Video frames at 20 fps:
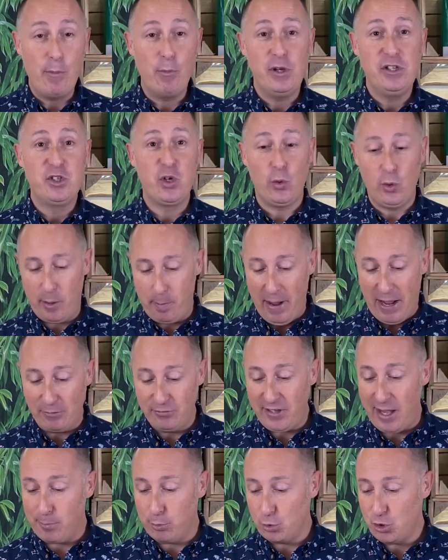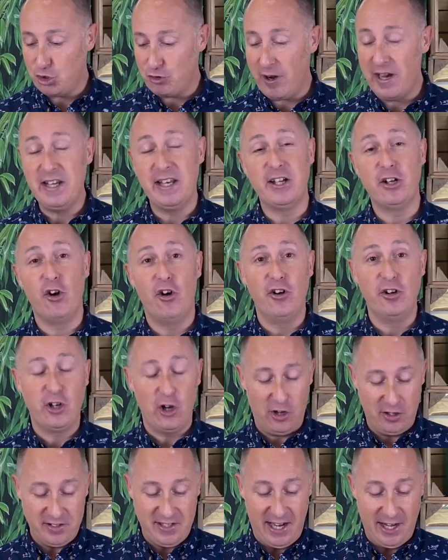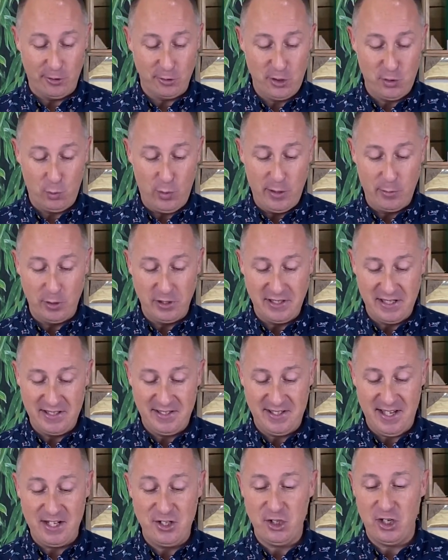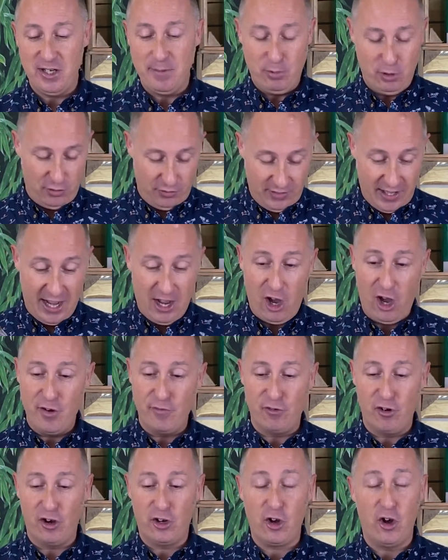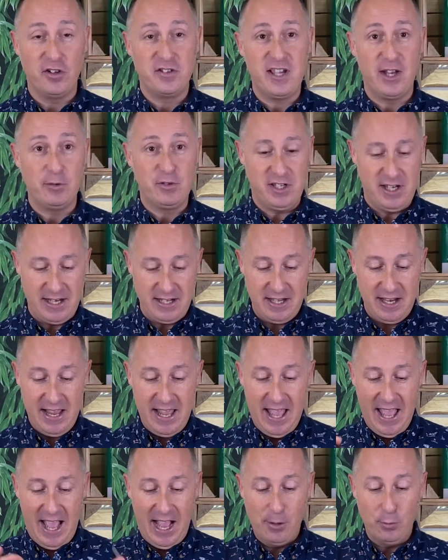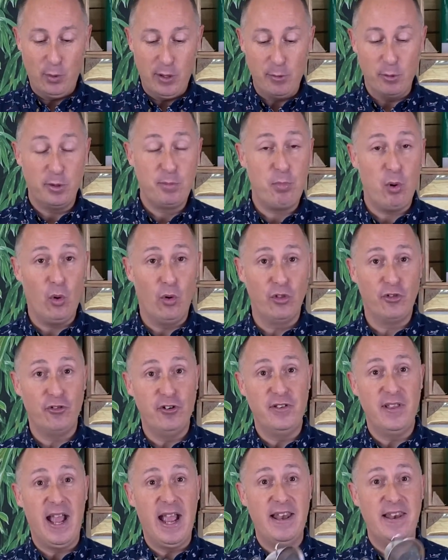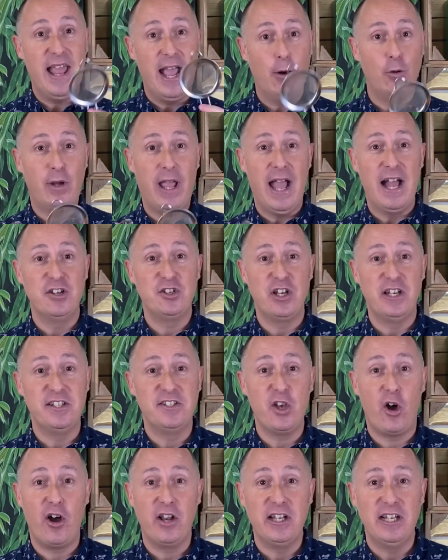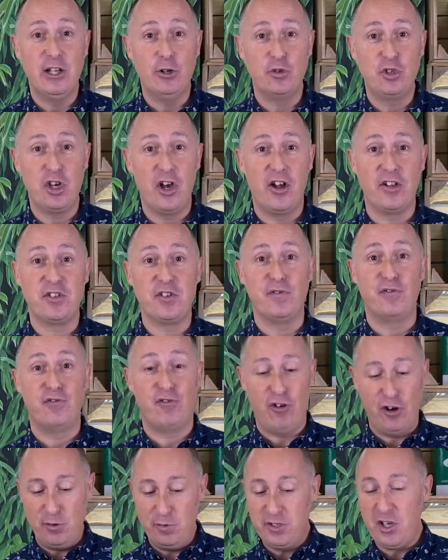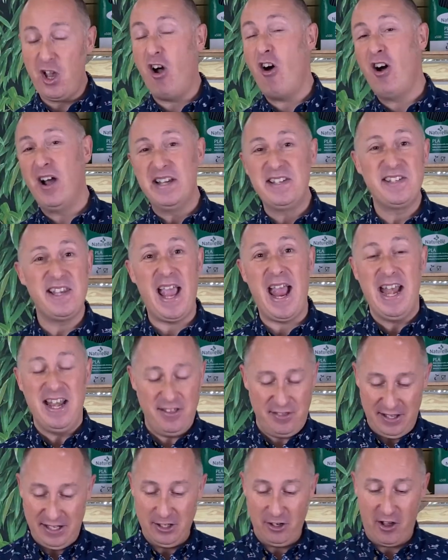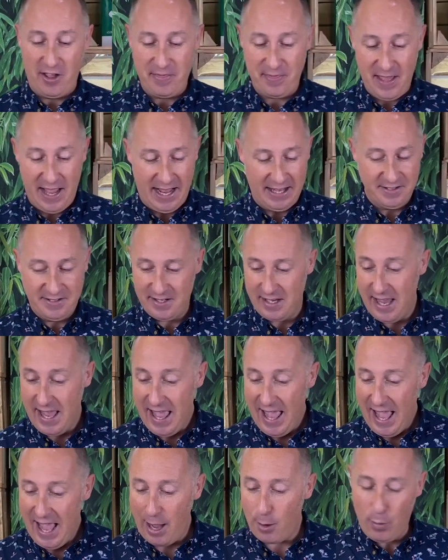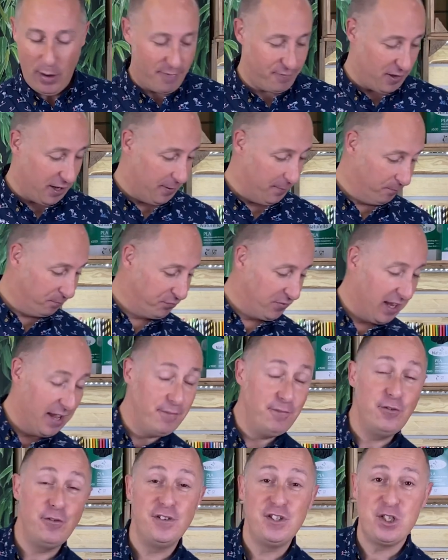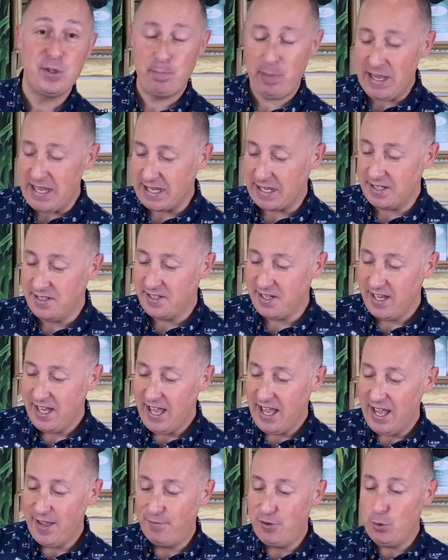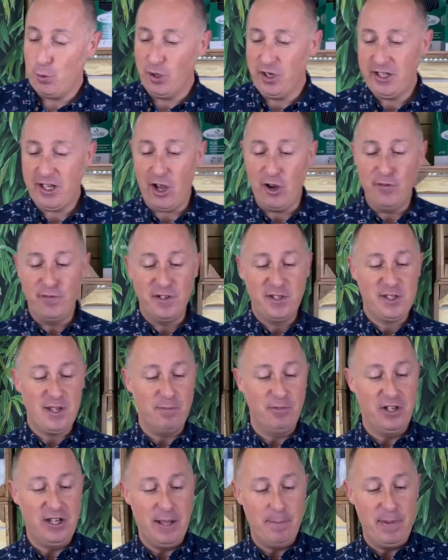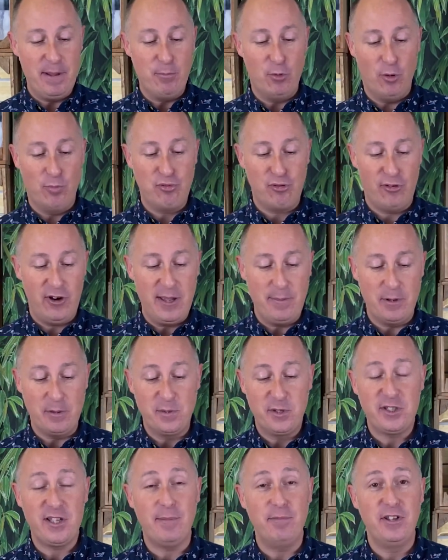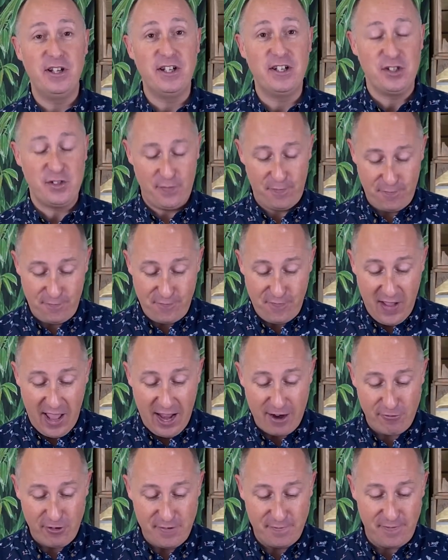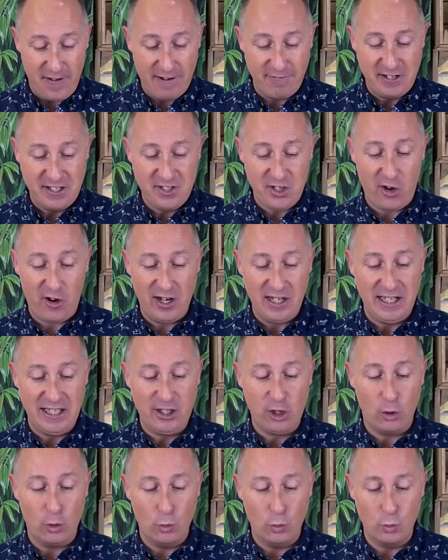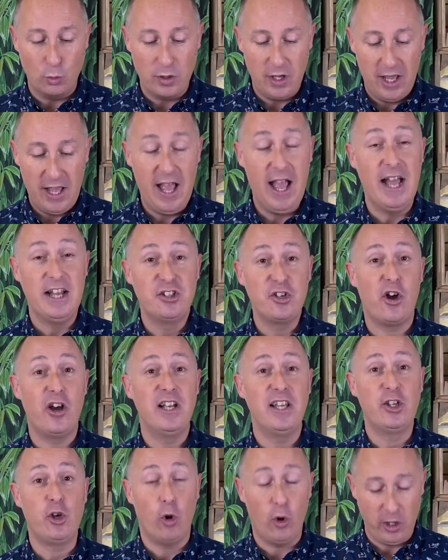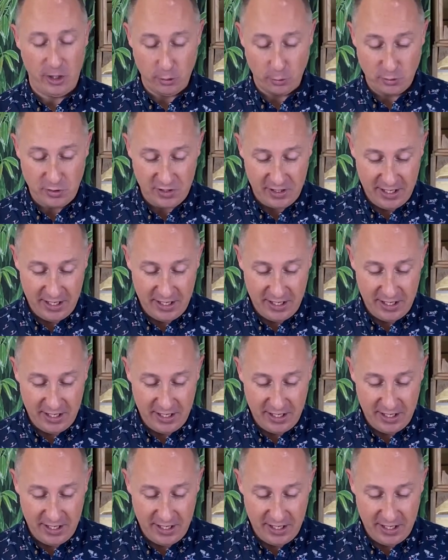we talk about double straining on cocktails, we would essentially put that over our cocktail tin and we would pour through there, and that will catch any tiny little shards of fruit, ice, anything like that. However, for speed, if you want to go for something a bit more premium, something that's very, very tightly coiled